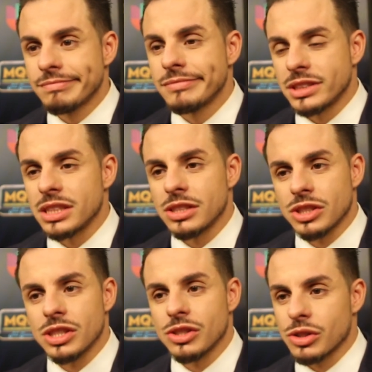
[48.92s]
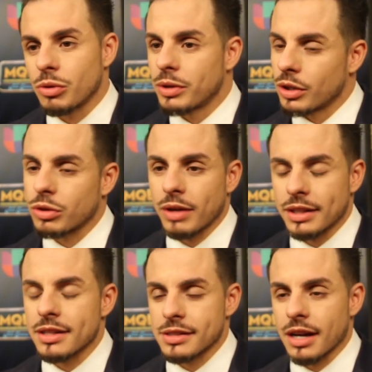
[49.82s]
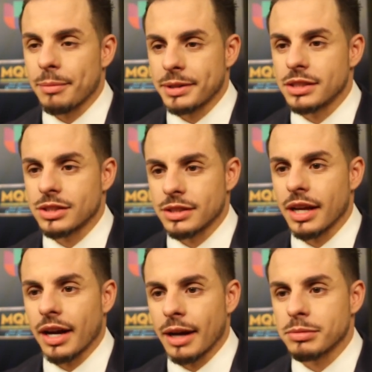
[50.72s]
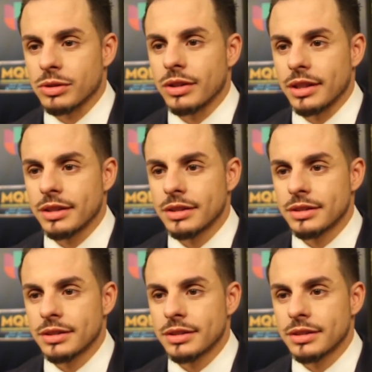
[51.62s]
She's she's a real threat to this competition. Yeah, absolutely.